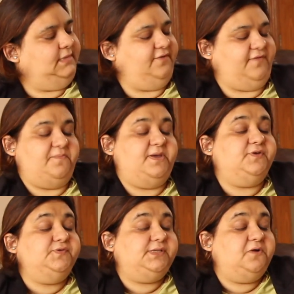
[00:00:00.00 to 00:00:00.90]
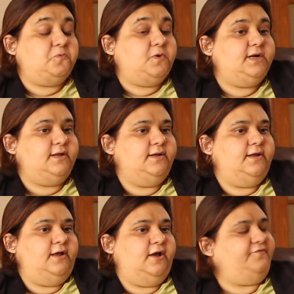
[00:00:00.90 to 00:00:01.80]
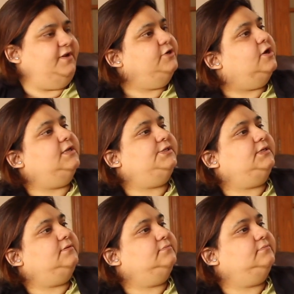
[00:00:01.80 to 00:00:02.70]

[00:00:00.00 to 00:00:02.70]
if I may use that word, of technology.